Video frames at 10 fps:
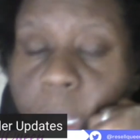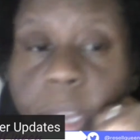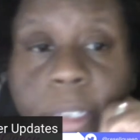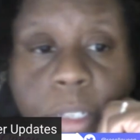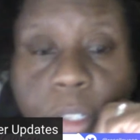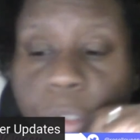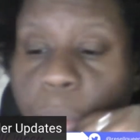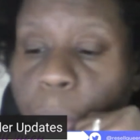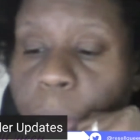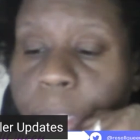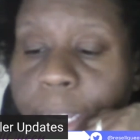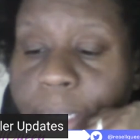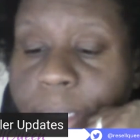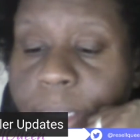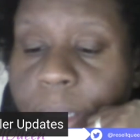So the tool
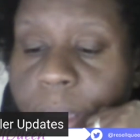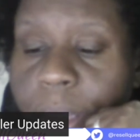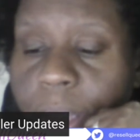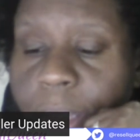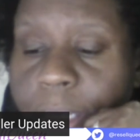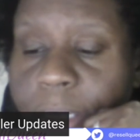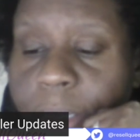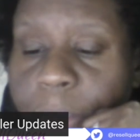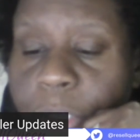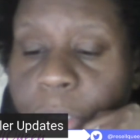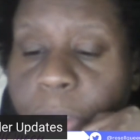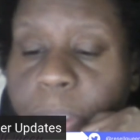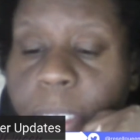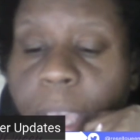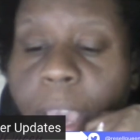lets them
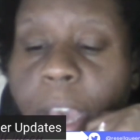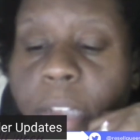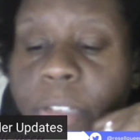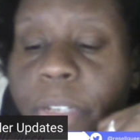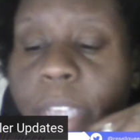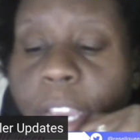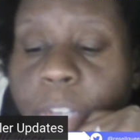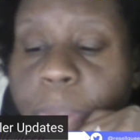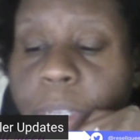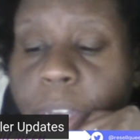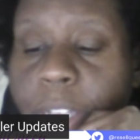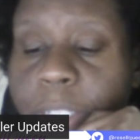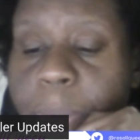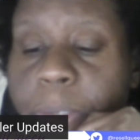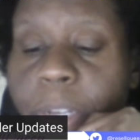choose how to engage with the
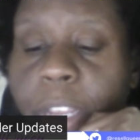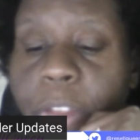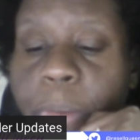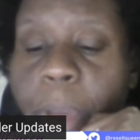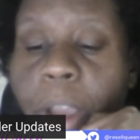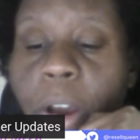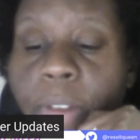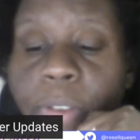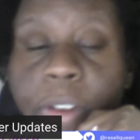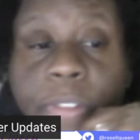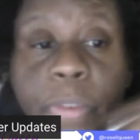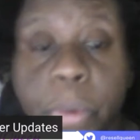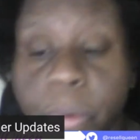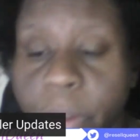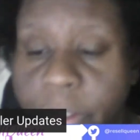customer, either by offering a
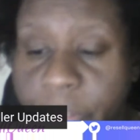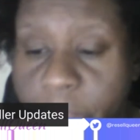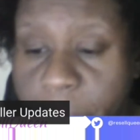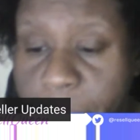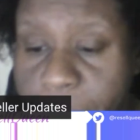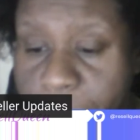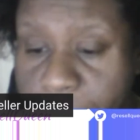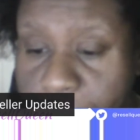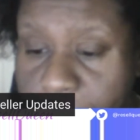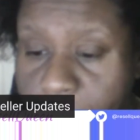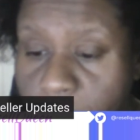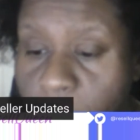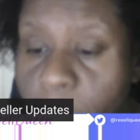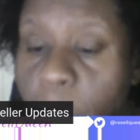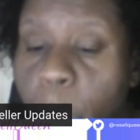full refund
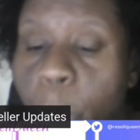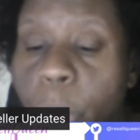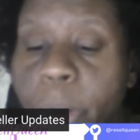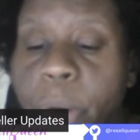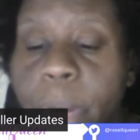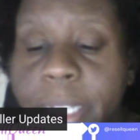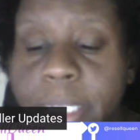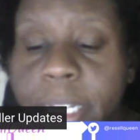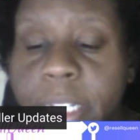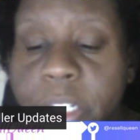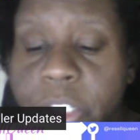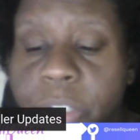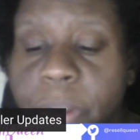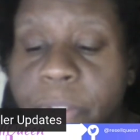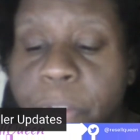or requesting
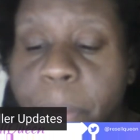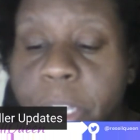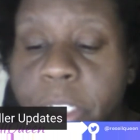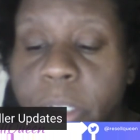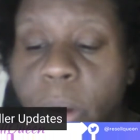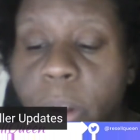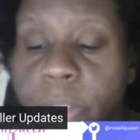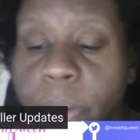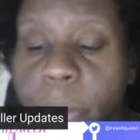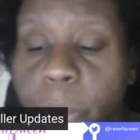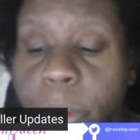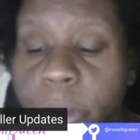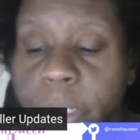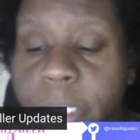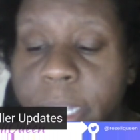additional information on their
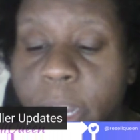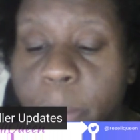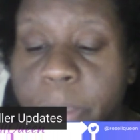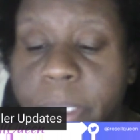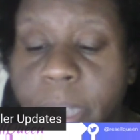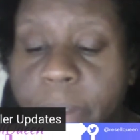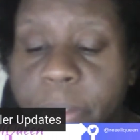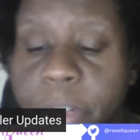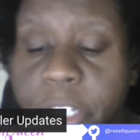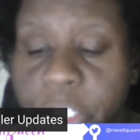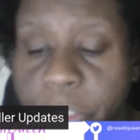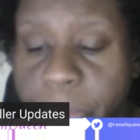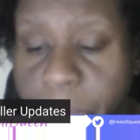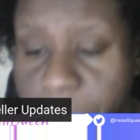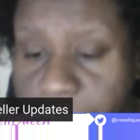orders to help resolve their
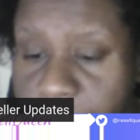issues.